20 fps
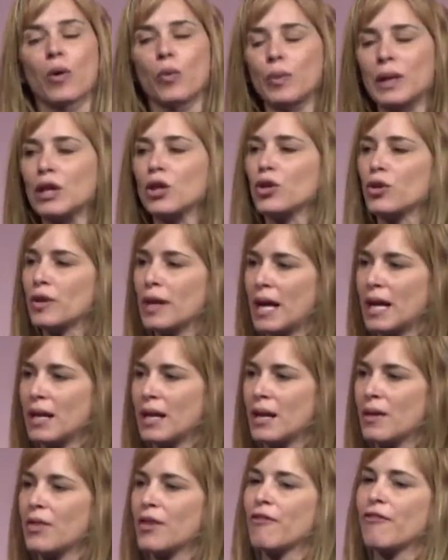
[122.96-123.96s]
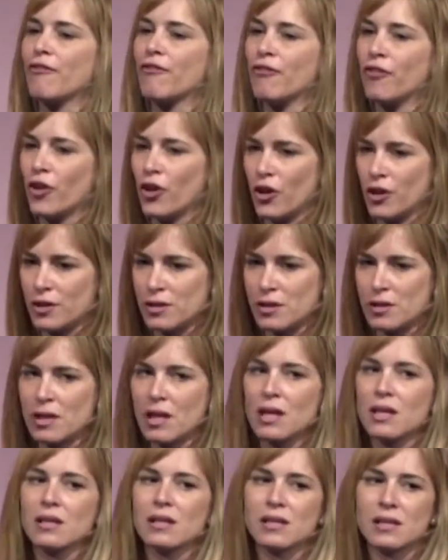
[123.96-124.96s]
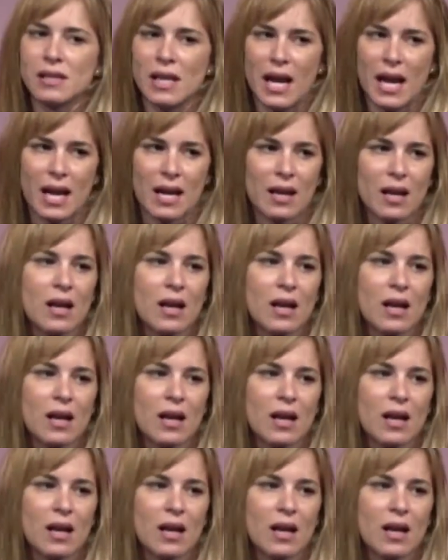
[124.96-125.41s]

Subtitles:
we created the first state